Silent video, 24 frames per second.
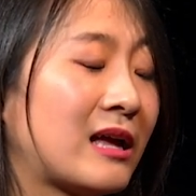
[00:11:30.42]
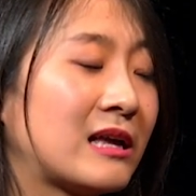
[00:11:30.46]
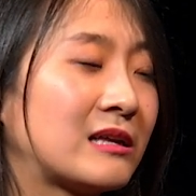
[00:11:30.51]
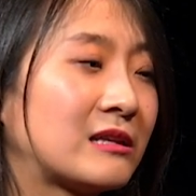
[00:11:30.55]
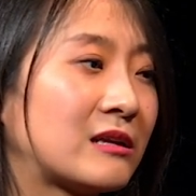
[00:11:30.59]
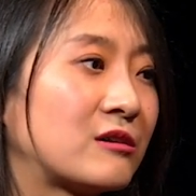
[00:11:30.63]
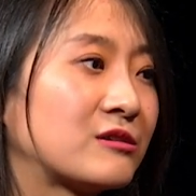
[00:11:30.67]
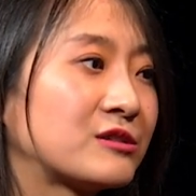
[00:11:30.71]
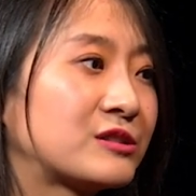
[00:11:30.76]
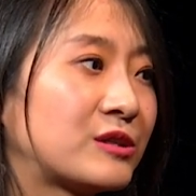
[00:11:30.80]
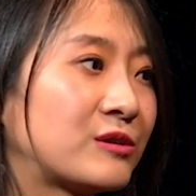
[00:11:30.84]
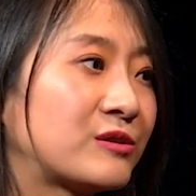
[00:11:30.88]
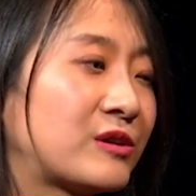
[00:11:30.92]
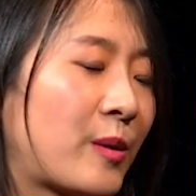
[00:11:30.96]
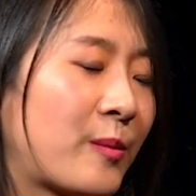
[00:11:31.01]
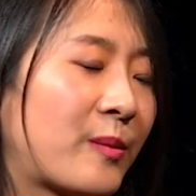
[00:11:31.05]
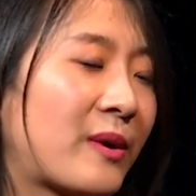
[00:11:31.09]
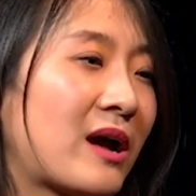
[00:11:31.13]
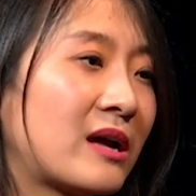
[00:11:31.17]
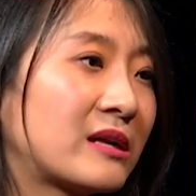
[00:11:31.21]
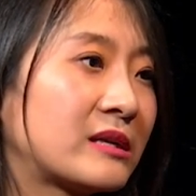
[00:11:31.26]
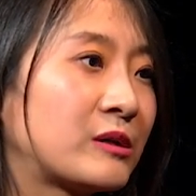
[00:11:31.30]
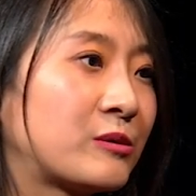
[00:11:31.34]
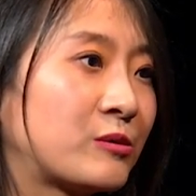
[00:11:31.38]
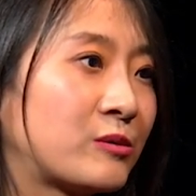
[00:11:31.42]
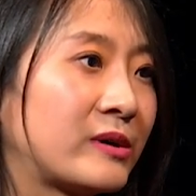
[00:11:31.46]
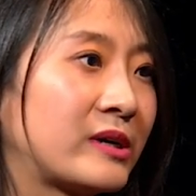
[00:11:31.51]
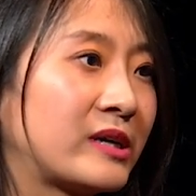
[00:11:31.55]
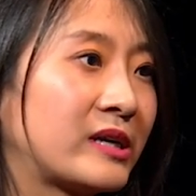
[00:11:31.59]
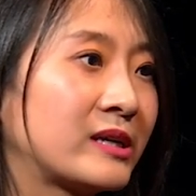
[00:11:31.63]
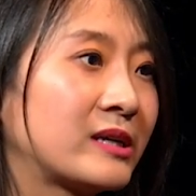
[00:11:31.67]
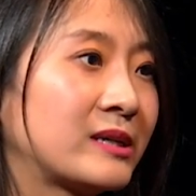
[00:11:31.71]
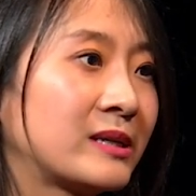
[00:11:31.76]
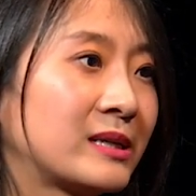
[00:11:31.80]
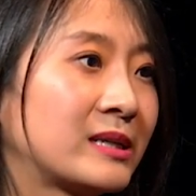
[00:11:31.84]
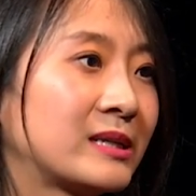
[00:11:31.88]
also your body
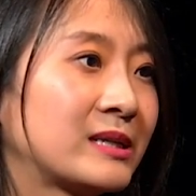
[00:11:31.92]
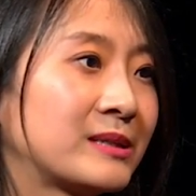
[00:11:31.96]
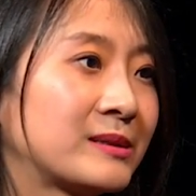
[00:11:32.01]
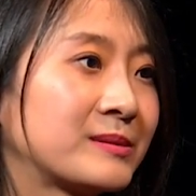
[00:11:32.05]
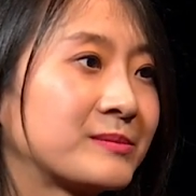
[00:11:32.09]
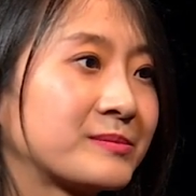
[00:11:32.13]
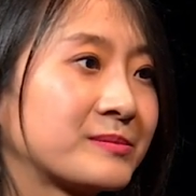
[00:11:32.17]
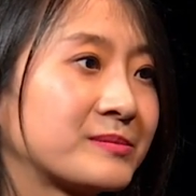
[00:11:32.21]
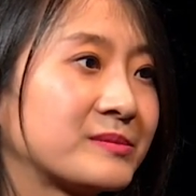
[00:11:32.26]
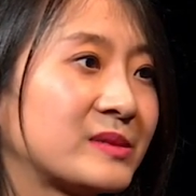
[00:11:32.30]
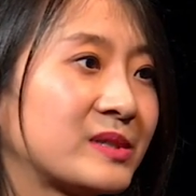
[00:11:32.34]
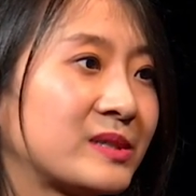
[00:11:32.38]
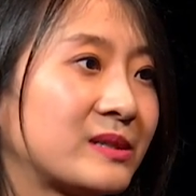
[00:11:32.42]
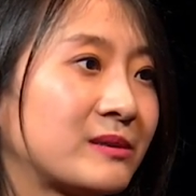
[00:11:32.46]
weight. Yeah.